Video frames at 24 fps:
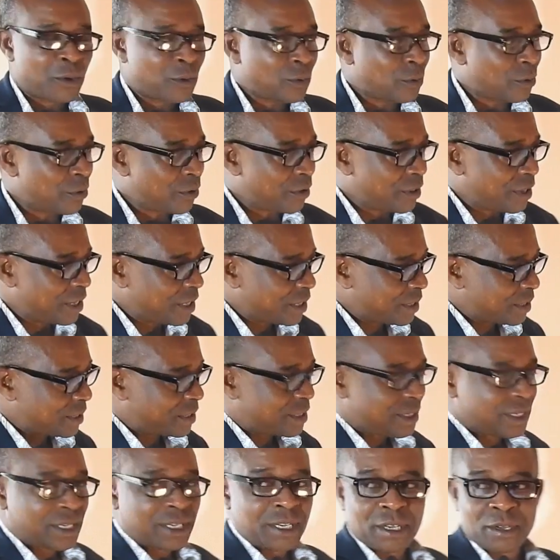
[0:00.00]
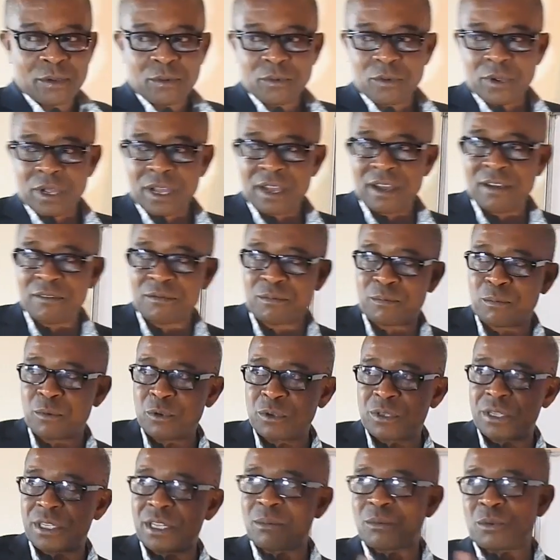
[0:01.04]
All these, we have
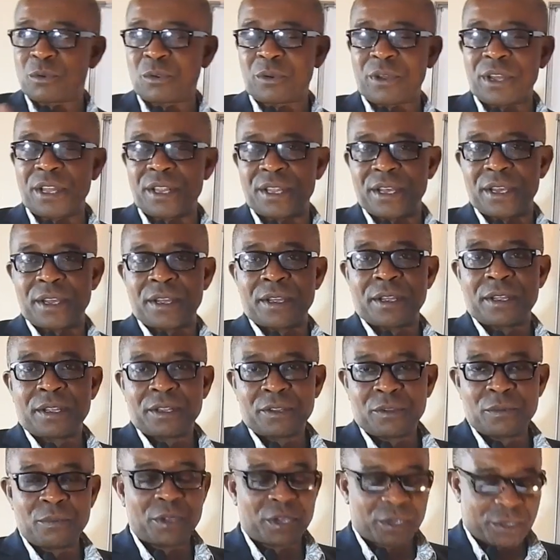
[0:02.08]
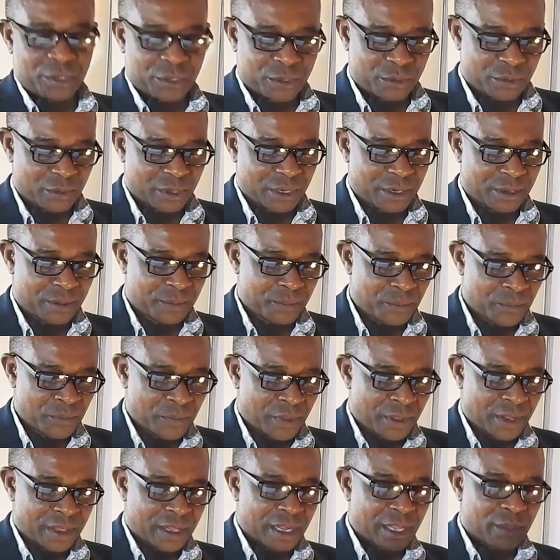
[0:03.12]
put them together to make sure
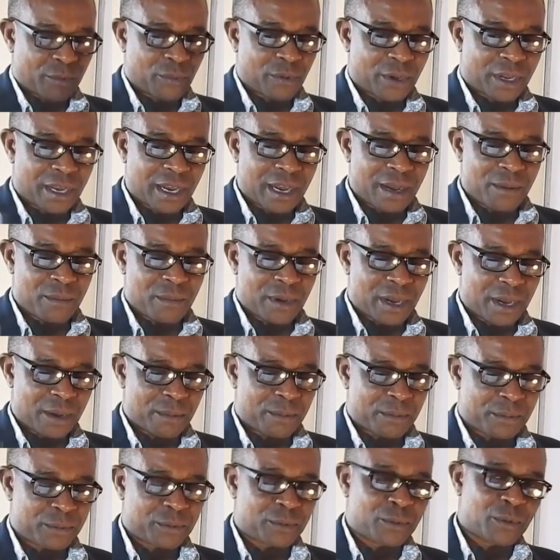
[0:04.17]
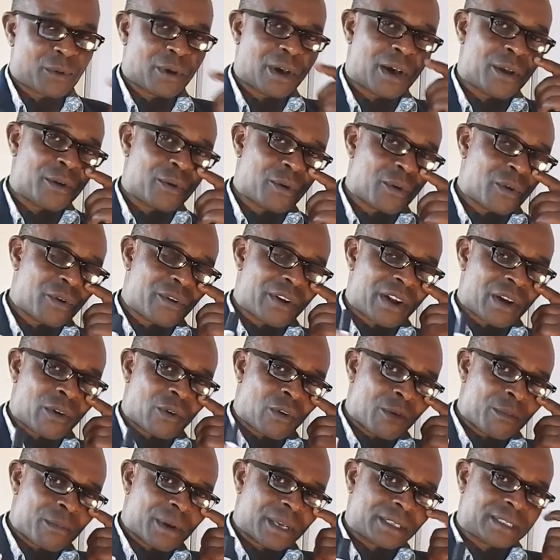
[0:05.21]
that we come up to an
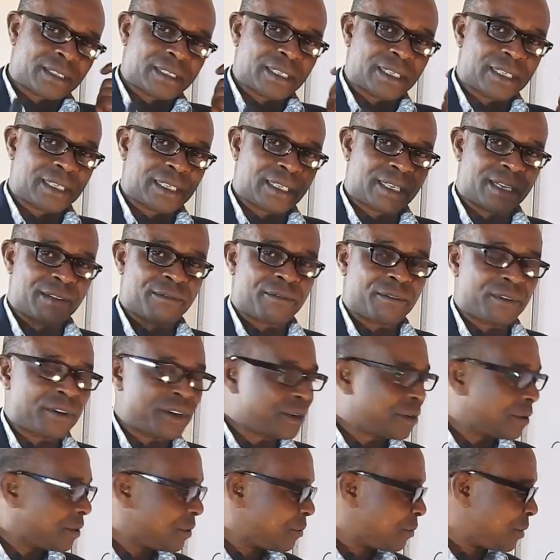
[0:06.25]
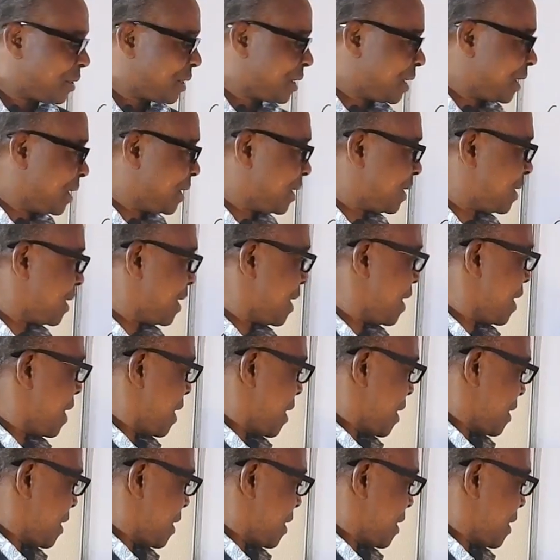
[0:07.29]
all-encompassing definition, which is